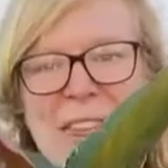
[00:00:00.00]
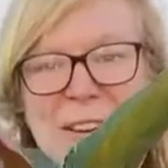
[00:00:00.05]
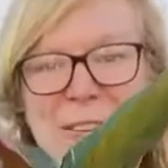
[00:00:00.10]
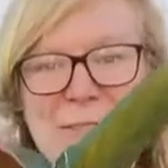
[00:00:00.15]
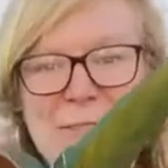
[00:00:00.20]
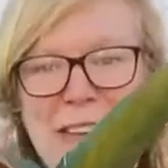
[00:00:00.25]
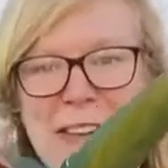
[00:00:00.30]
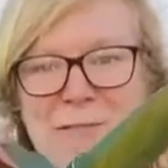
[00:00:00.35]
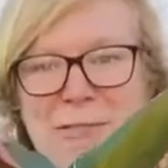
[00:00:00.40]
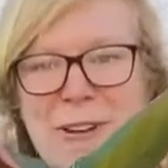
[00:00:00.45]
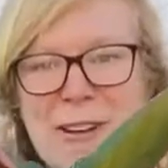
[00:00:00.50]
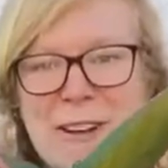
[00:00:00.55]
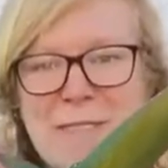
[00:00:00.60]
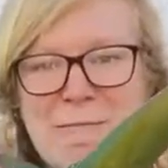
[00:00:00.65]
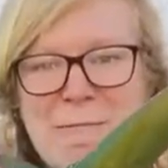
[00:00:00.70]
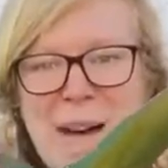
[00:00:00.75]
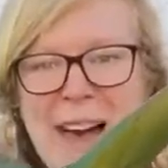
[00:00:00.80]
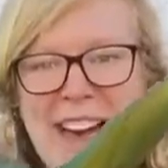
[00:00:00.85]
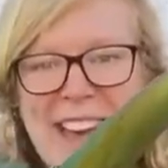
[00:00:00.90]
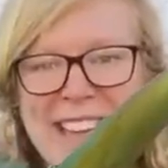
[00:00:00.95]
favorite of
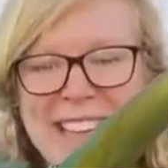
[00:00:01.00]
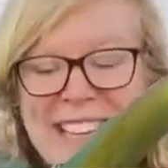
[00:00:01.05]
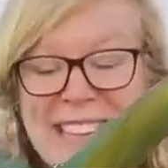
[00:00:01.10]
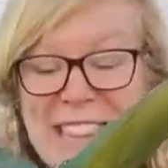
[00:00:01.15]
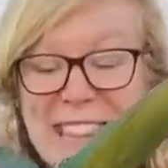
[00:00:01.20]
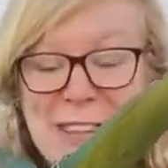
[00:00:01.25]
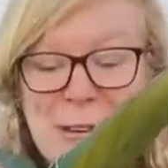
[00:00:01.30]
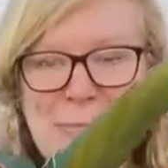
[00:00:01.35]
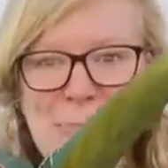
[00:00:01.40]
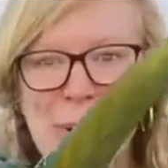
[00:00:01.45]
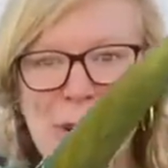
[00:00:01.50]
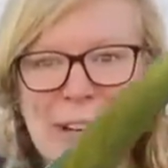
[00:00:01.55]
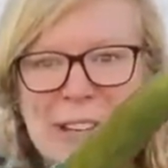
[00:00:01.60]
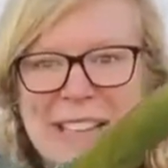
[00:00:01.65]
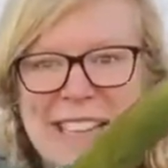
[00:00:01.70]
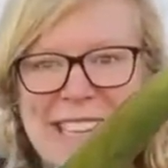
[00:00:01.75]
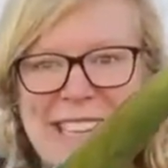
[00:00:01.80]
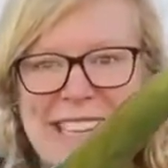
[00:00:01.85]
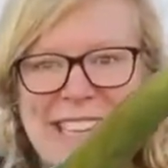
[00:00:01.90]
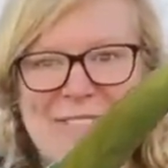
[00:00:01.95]
mine, the
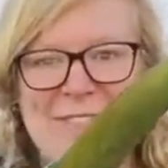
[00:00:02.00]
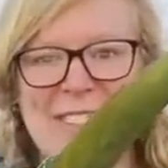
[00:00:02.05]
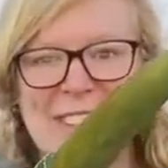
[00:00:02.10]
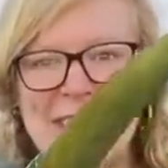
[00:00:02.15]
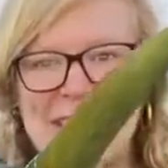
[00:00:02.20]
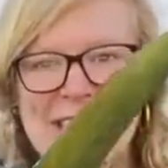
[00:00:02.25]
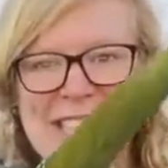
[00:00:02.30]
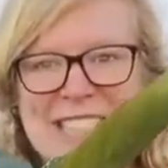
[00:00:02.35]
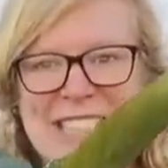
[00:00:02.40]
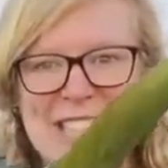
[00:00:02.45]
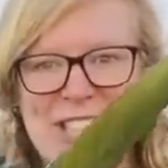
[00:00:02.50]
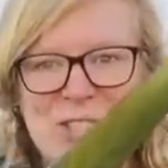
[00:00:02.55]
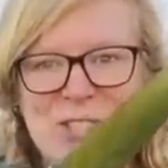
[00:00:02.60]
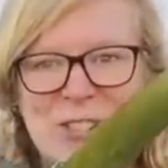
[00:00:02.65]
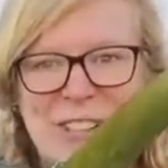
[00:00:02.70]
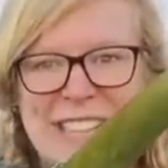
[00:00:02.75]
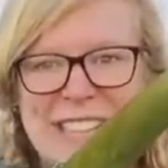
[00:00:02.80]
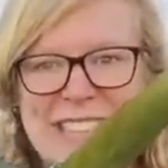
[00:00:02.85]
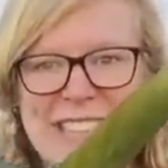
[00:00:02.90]
BIRKEN philodendron.